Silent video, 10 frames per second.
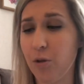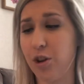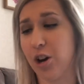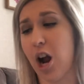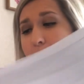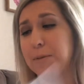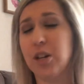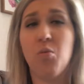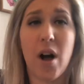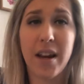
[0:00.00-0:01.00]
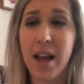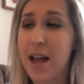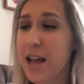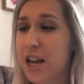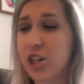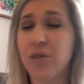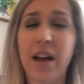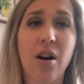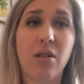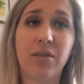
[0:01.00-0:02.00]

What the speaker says: Your option 1 is you can go